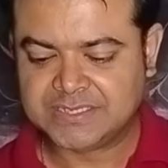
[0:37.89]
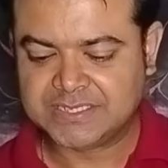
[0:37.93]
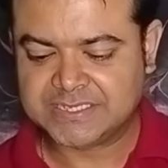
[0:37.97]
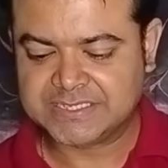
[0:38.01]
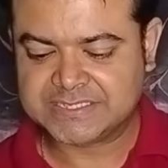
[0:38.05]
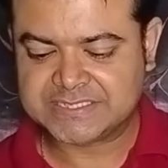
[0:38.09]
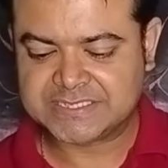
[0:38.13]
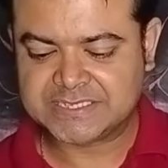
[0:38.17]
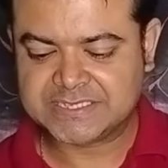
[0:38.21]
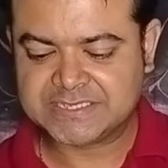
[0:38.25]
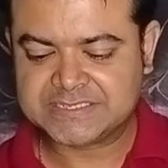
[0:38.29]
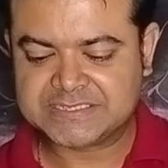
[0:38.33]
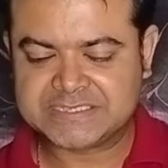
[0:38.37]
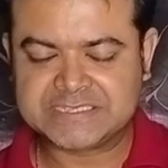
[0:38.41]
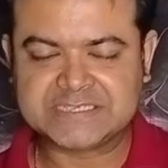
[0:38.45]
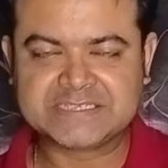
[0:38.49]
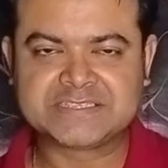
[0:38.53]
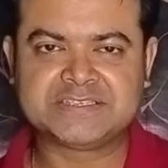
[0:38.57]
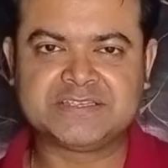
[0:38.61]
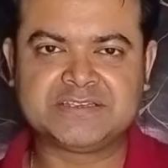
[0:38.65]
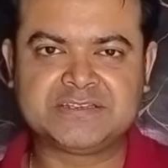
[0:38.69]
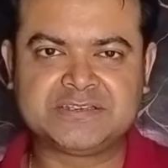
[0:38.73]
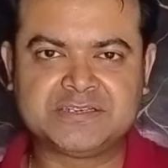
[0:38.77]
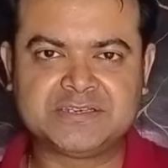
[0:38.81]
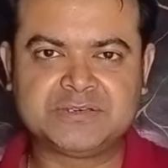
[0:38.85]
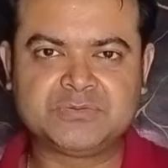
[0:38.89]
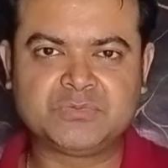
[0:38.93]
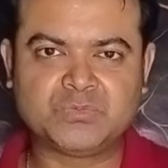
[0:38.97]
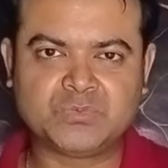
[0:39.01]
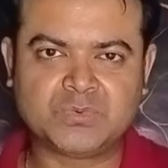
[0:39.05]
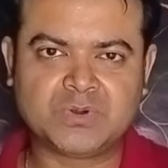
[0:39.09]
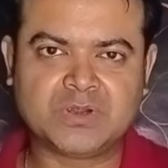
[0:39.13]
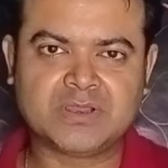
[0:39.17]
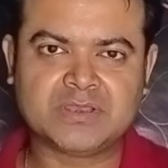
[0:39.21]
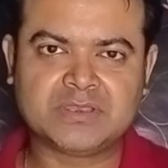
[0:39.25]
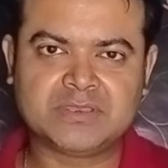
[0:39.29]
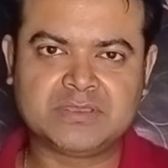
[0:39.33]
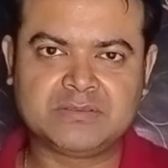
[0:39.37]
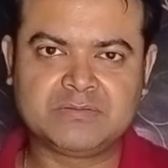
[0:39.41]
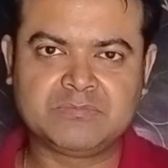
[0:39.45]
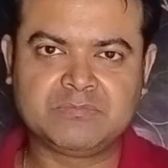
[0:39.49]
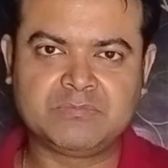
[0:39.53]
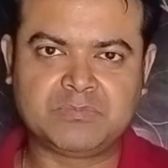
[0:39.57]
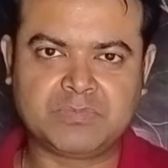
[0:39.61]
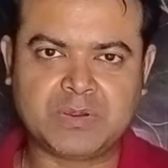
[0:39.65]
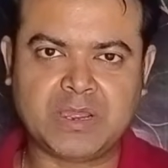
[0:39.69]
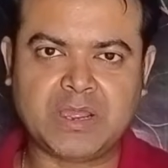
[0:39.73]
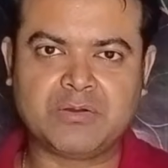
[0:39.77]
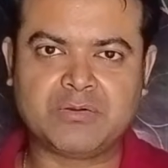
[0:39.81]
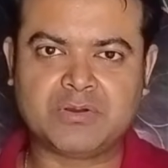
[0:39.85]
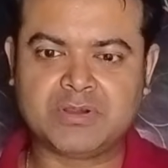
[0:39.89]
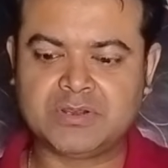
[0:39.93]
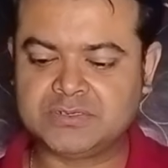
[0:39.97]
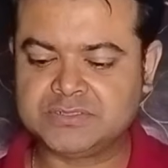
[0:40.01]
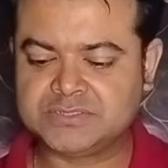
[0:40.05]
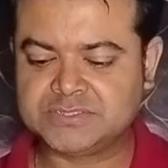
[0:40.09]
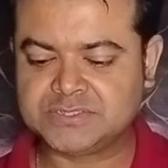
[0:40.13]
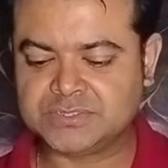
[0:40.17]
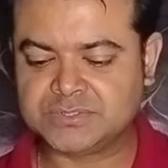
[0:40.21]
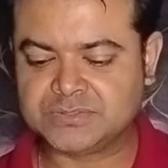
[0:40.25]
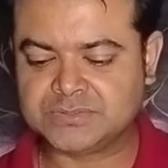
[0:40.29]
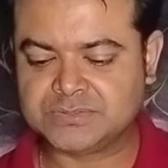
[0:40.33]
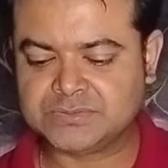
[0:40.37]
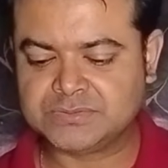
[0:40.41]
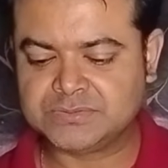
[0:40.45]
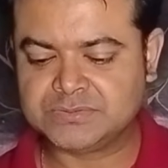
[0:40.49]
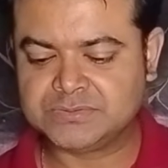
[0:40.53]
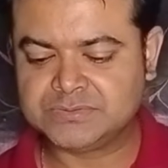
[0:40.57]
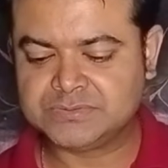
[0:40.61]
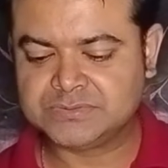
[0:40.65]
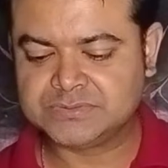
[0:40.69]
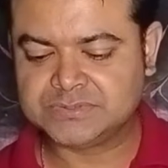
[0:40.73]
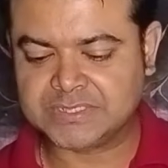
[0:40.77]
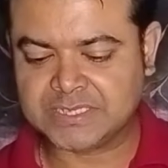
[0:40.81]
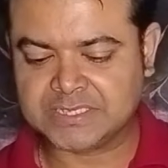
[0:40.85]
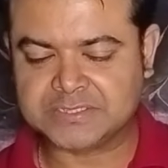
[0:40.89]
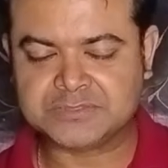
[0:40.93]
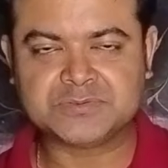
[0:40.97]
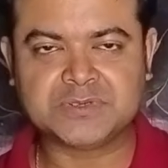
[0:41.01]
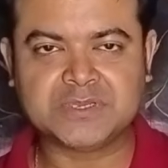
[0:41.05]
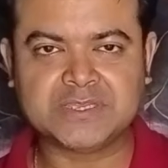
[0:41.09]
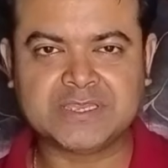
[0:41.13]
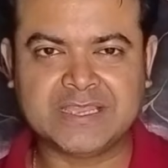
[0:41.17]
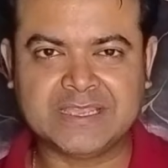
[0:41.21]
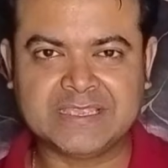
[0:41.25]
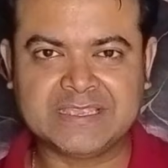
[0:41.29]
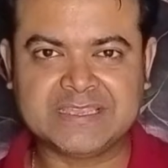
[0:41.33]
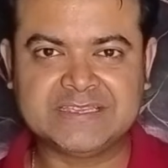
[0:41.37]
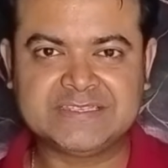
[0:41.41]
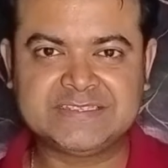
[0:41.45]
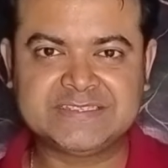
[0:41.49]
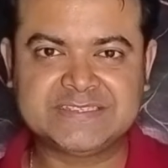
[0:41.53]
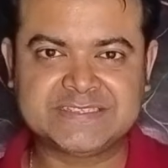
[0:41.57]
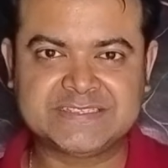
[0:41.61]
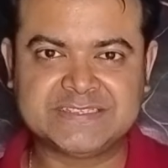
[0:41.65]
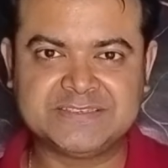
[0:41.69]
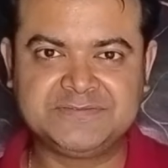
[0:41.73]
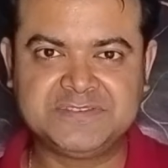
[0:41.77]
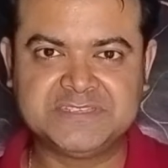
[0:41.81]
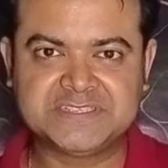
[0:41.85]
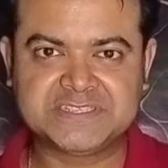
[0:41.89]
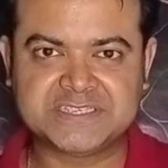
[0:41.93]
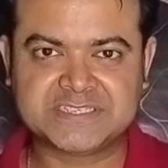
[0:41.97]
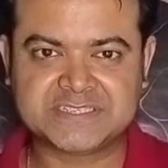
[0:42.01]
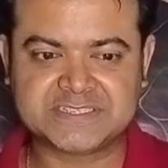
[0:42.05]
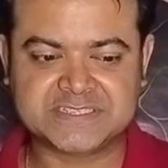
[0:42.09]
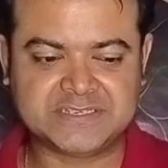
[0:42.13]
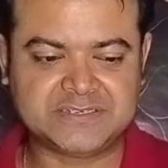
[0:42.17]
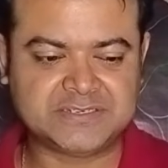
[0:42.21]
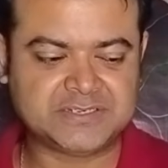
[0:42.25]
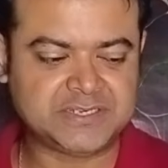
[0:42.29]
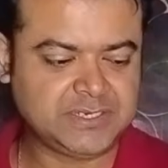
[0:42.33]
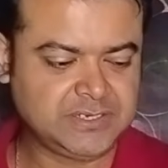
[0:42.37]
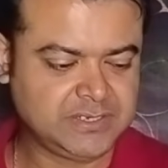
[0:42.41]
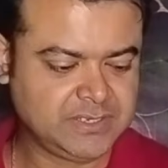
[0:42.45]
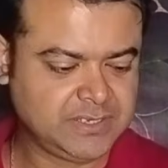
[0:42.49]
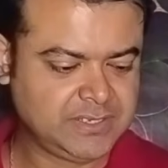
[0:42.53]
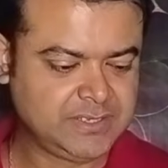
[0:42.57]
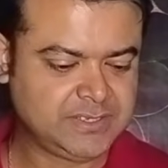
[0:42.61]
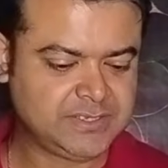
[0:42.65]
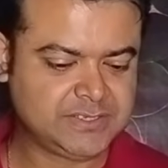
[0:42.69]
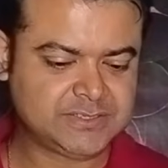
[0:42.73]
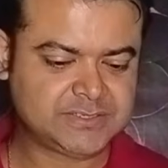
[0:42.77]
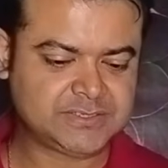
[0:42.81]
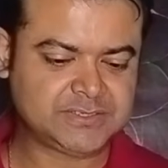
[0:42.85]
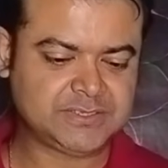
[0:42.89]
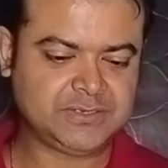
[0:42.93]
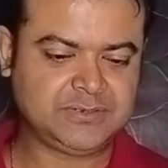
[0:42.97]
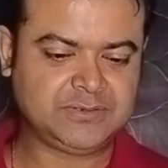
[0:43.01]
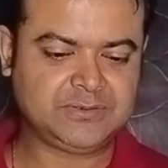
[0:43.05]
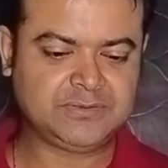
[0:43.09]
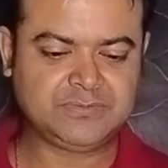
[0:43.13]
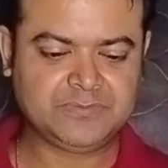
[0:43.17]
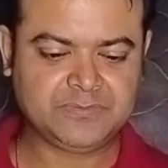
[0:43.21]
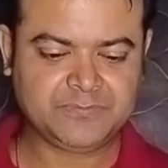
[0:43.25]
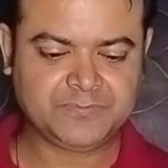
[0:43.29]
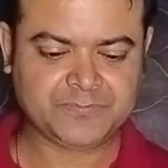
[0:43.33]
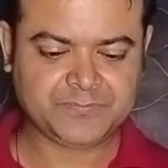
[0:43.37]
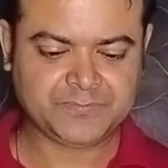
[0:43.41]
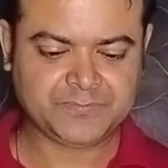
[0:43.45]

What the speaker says: It's a 600 watt power, so that's why I guess CV600. So